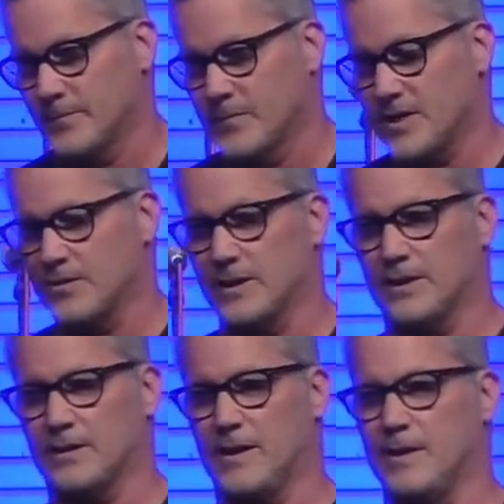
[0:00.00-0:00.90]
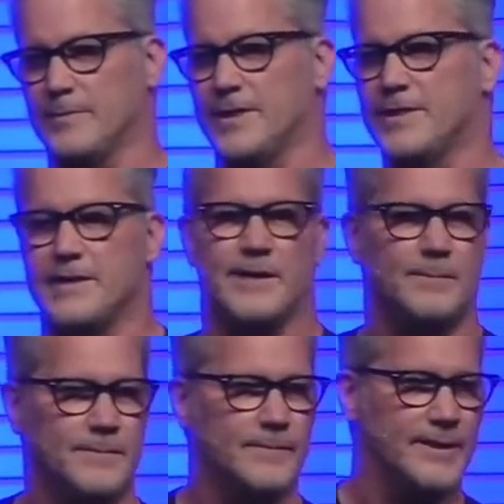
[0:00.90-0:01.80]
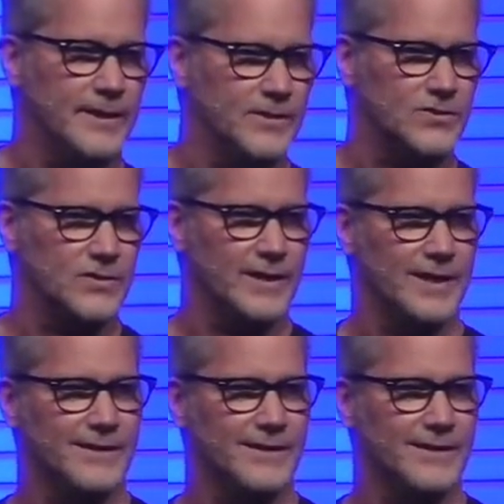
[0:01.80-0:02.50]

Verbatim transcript: Sound like a common theme in history?